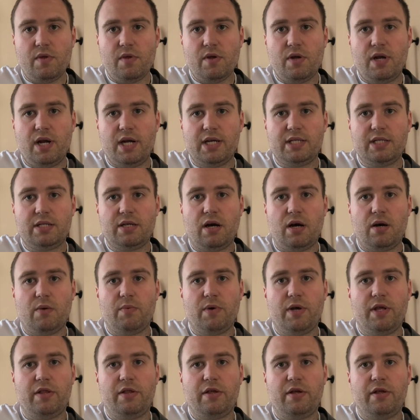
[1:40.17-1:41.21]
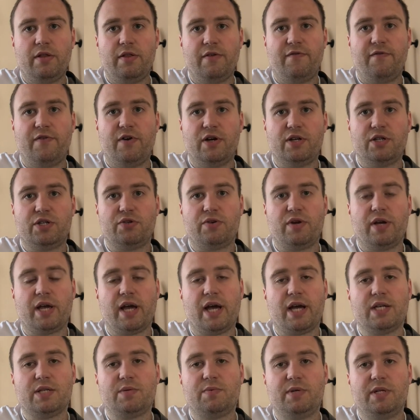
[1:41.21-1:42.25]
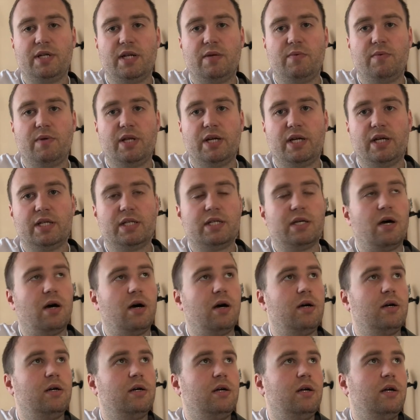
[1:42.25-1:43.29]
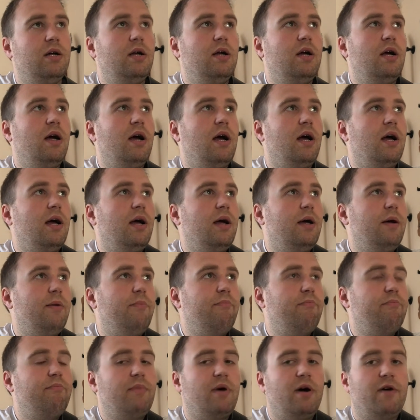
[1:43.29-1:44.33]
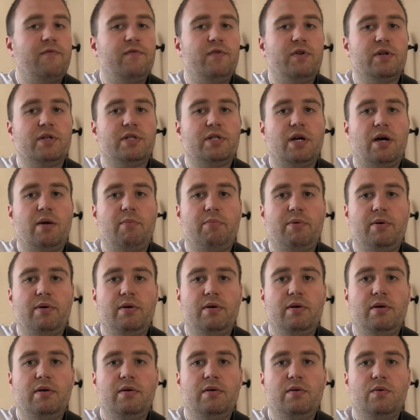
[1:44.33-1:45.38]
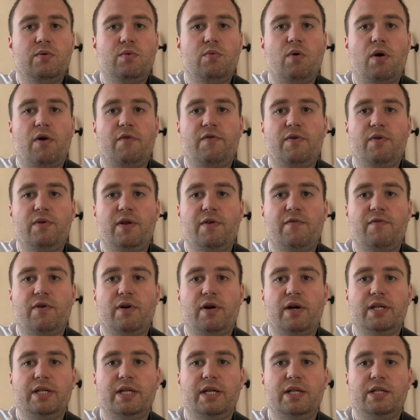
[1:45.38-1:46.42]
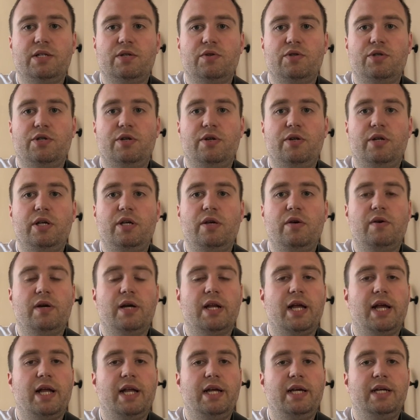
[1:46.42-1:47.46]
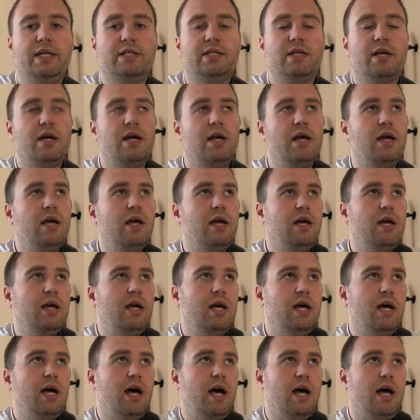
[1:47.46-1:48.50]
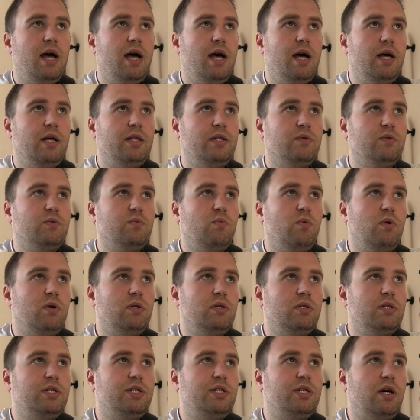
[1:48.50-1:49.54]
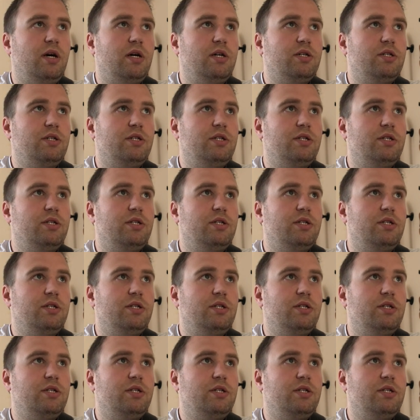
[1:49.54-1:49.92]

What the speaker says: Let's start with the first string, as we did with the guitar. I've looked up quite a few different ideas on tuning ukuleles. There was one such